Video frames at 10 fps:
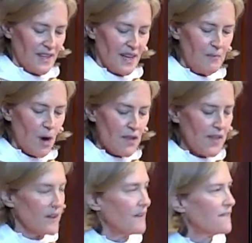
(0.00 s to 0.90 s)
And
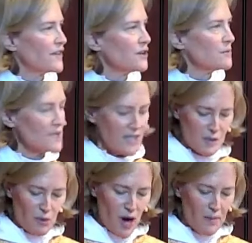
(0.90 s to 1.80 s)
Martha affirms
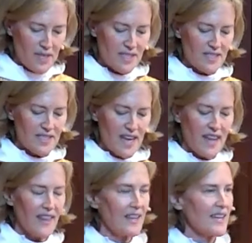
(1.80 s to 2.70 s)
his promise,
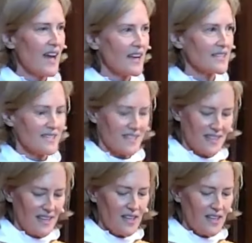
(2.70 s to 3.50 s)
saying that yes,